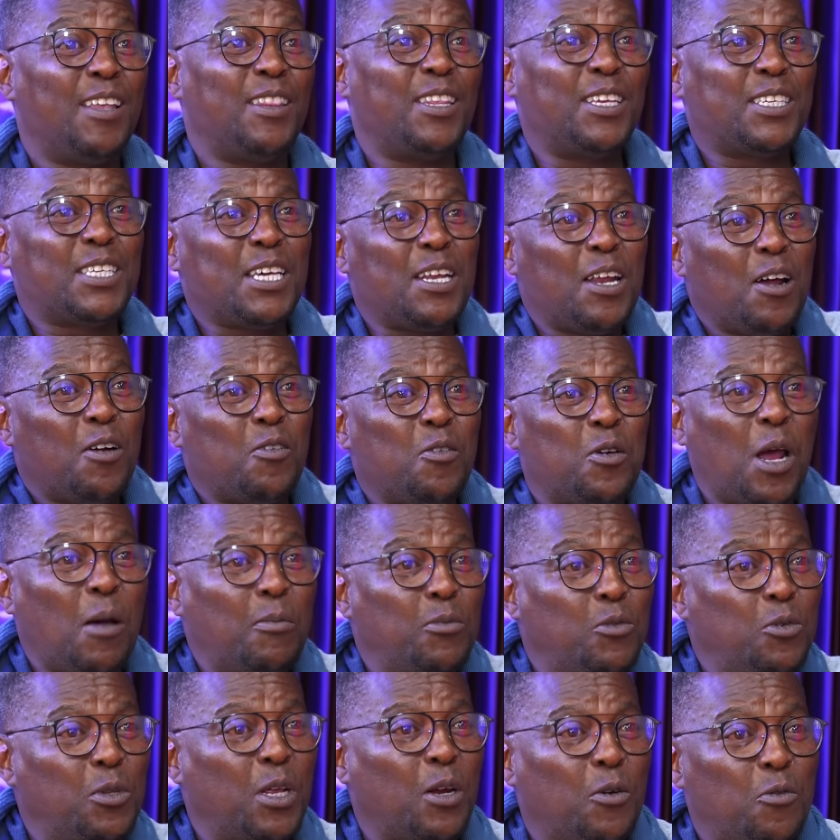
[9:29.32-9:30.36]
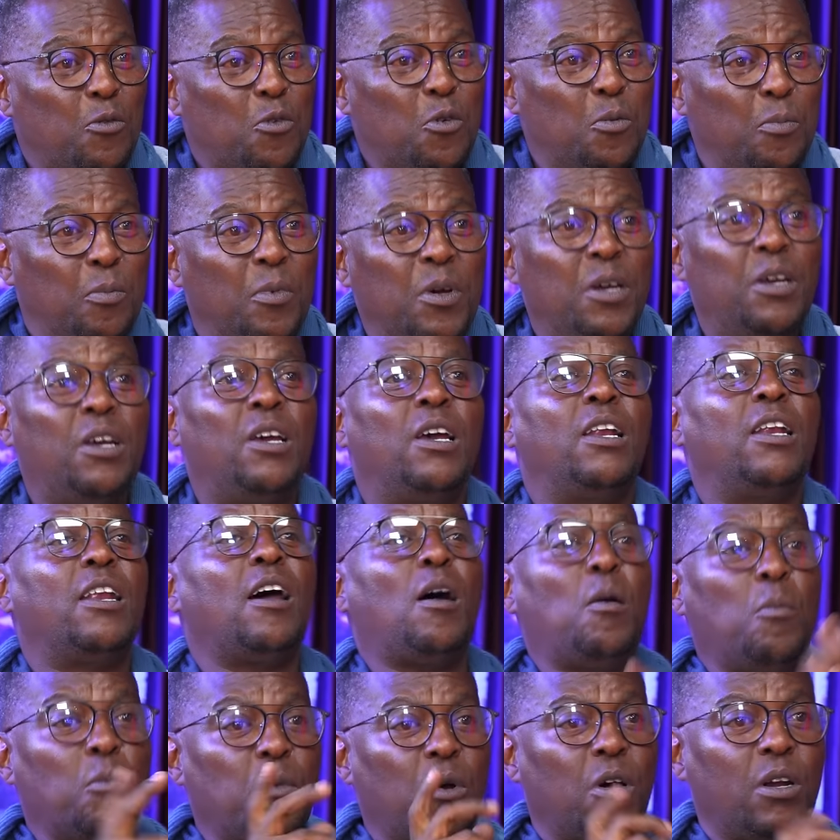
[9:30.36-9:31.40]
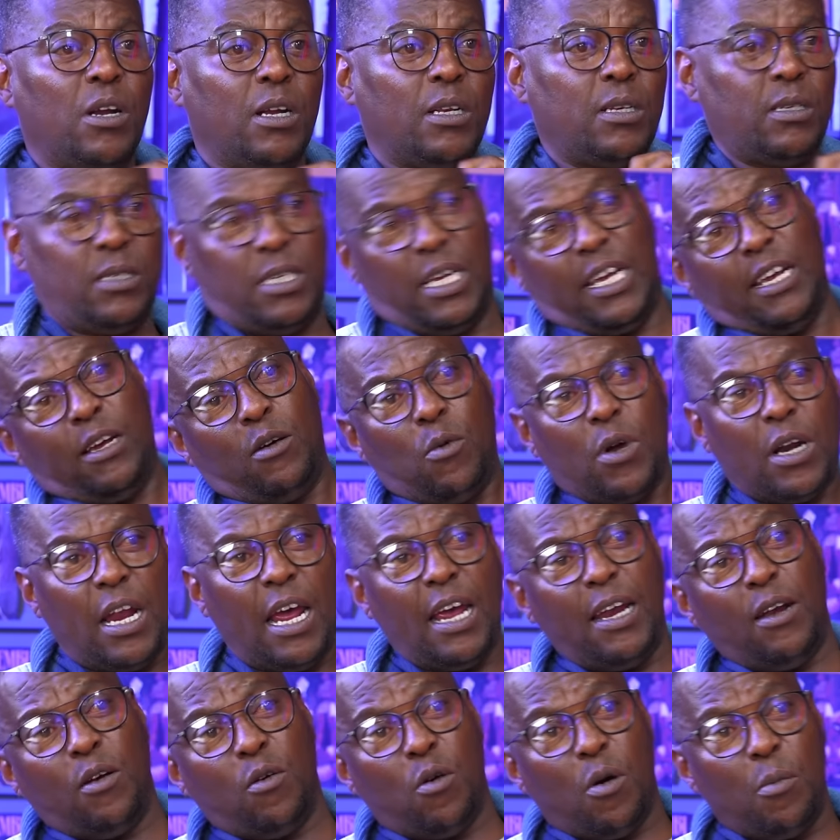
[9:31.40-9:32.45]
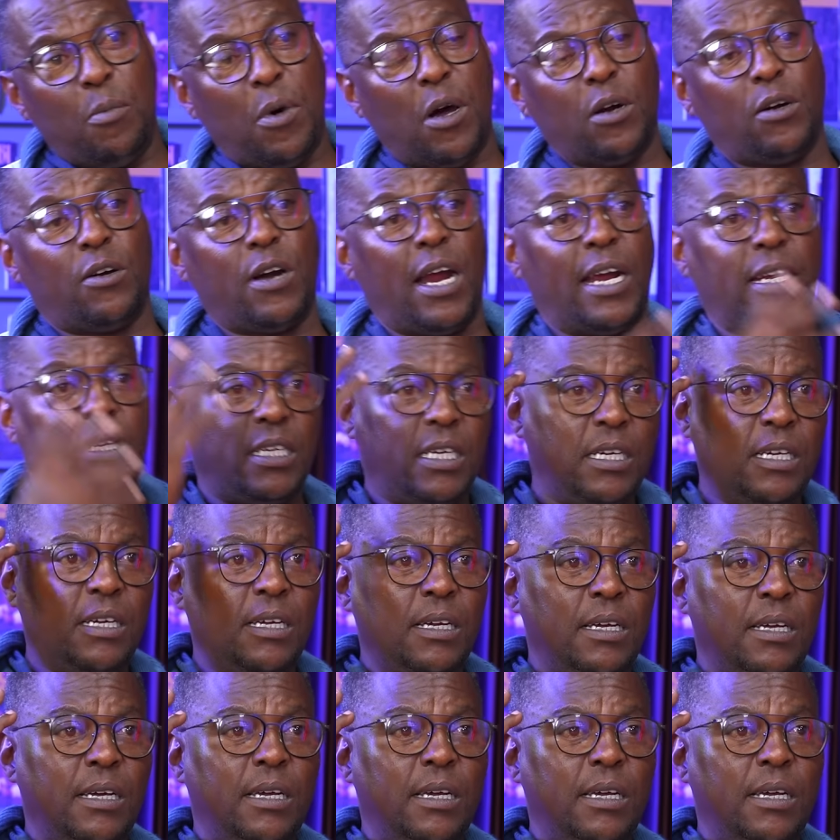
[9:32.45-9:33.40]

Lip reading: They said I could come to that room. Now I'm going to take what I know about writing